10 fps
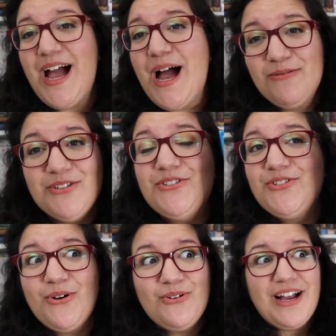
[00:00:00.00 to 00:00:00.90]
I was
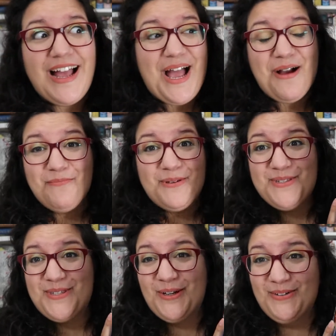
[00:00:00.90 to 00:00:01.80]
so happy,
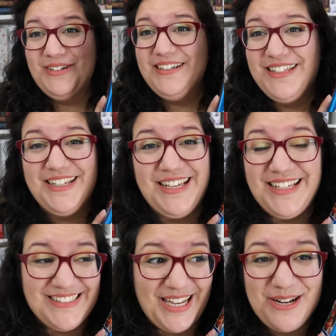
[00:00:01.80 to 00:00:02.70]
so like
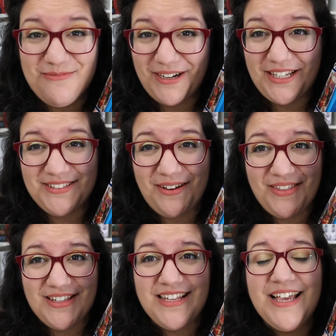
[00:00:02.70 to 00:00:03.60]
excited when I saw
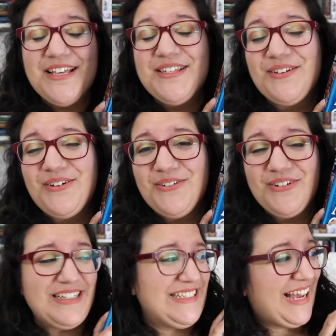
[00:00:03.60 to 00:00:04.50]
this.
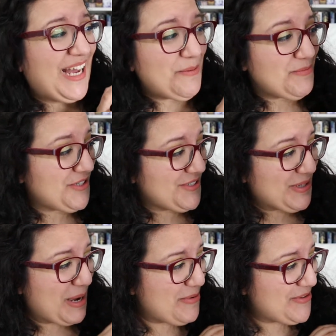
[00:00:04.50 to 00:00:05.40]
So yeah, I'm just so
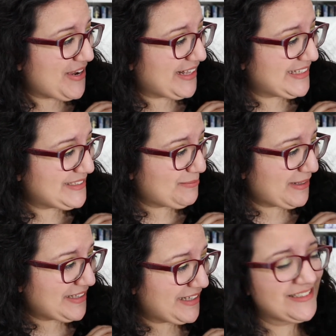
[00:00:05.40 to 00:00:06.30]
happy to add this to my
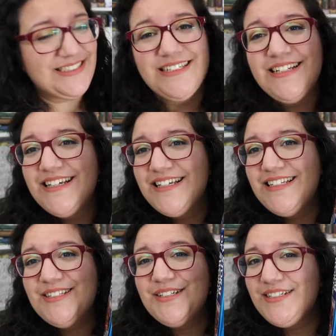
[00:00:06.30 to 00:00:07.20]
collection.
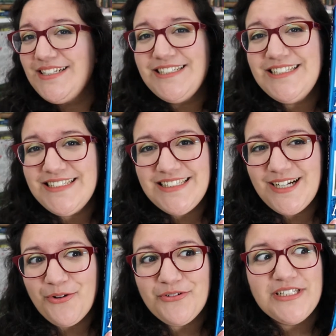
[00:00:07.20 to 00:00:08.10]
These are such cheesy
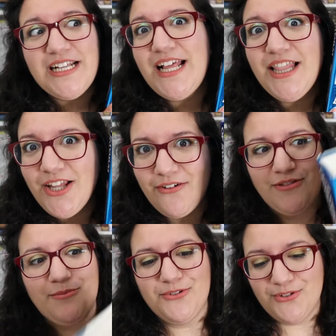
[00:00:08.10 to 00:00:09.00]
covers and I love
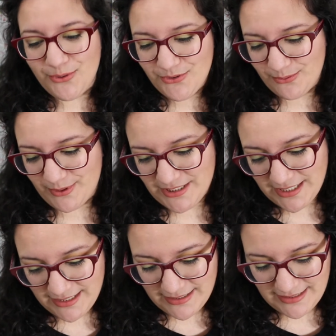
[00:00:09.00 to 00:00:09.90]
them so, so much.
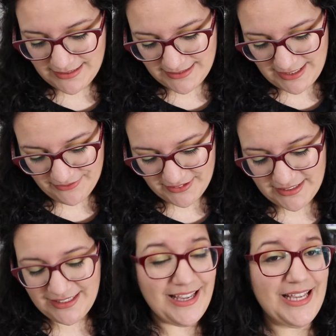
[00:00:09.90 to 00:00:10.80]
This is
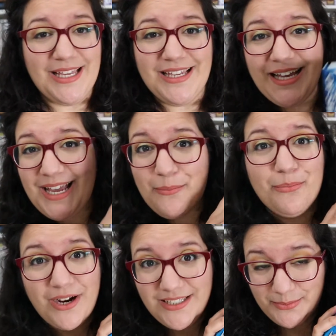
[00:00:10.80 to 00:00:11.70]
definitely a
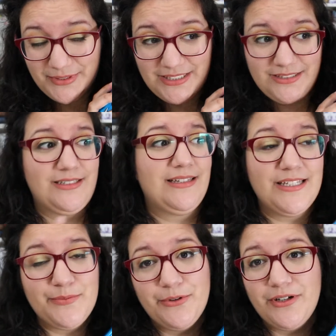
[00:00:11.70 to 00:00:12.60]
prized possession.
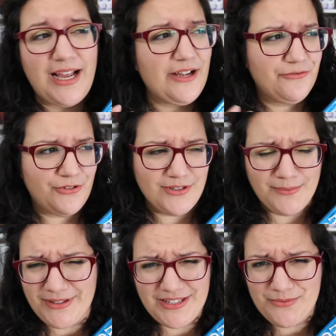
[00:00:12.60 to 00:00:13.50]
This book, I've talked
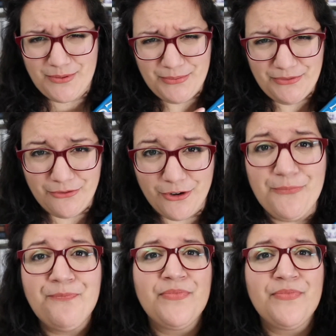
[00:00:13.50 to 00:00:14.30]
about this one before.